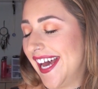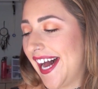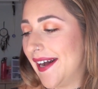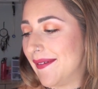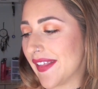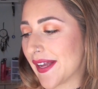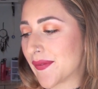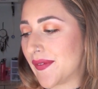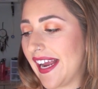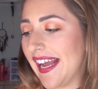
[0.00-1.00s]
like
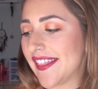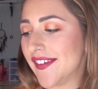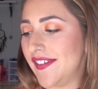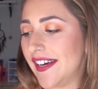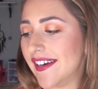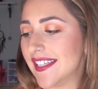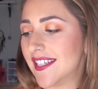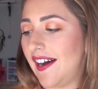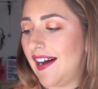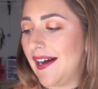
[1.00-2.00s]
right at the very
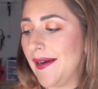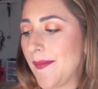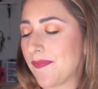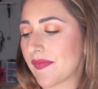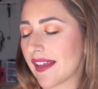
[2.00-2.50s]
top,